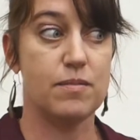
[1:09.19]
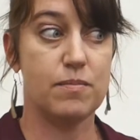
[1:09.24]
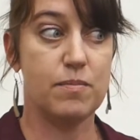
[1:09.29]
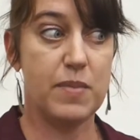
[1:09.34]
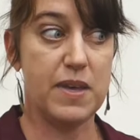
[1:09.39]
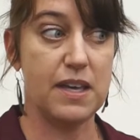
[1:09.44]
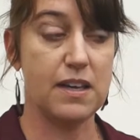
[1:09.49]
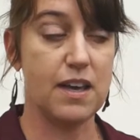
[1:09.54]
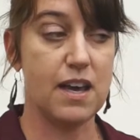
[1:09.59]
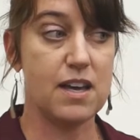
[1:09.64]

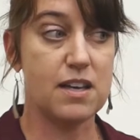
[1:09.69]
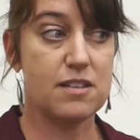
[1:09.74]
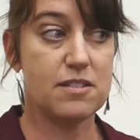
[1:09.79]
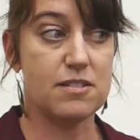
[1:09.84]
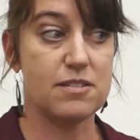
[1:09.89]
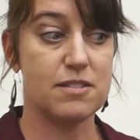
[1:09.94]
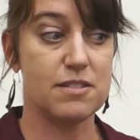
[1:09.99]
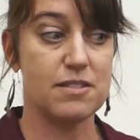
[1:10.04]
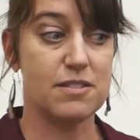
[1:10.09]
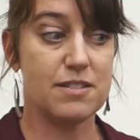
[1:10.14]

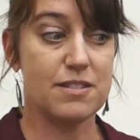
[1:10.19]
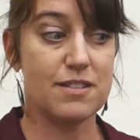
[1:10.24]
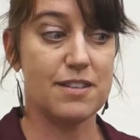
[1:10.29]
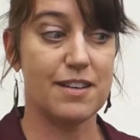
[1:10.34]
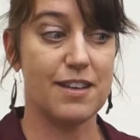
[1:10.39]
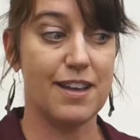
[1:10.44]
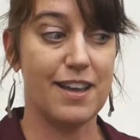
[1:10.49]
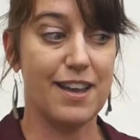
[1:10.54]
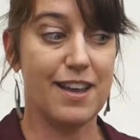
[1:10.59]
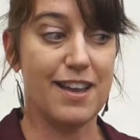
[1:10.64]
because
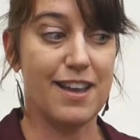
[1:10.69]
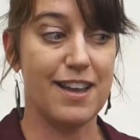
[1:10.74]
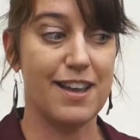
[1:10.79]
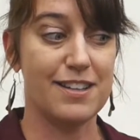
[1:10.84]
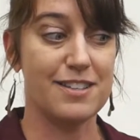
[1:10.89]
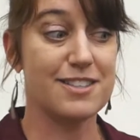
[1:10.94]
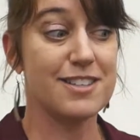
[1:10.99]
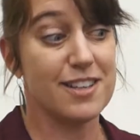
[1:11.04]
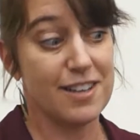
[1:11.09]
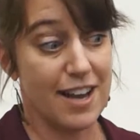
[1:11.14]

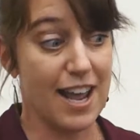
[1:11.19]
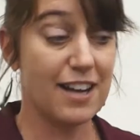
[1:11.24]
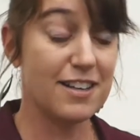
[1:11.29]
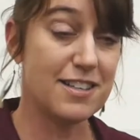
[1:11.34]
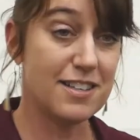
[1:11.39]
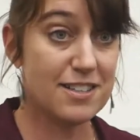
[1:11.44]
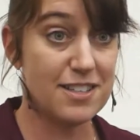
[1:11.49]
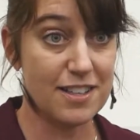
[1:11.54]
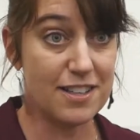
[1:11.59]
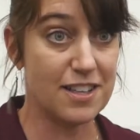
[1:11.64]
it's
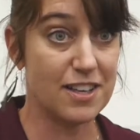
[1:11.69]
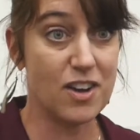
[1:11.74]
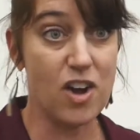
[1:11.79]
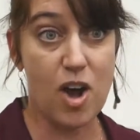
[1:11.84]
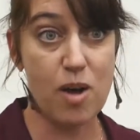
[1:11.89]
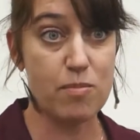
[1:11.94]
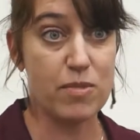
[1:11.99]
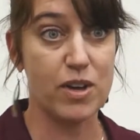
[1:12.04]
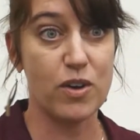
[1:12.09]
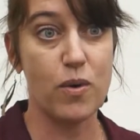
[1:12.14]
connected to the
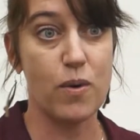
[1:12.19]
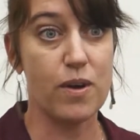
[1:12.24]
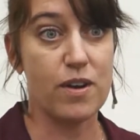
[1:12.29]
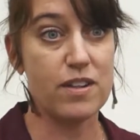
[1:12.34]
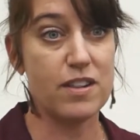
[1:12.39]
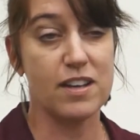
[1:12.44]
Common Core,